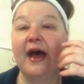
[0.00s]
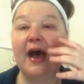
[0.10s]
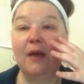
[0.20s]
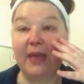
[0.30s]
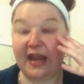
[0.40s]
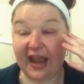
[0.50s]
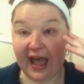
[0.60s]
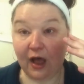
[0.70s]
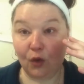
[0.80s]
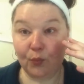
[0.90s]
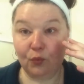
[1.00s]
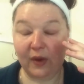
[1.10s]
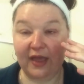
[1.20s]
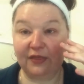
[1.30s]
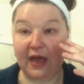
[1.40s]
and help
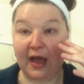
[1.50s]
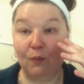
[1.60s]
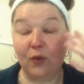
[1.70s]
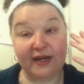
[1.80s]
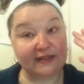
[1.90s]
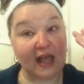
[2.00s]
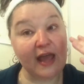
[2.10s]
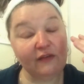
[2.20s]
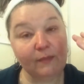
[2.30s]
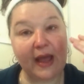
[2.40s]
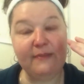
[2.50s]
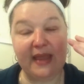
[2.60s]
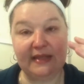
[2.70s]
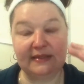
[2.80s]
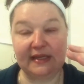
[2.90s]
with what is kind of my
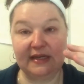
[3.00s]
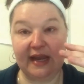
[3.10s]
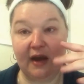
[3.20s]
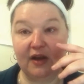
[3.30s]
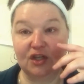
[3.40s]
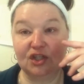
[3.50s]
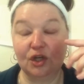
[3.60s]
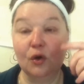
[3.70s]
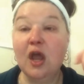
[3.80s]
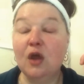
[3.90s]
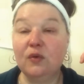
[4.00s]
main skincare issue,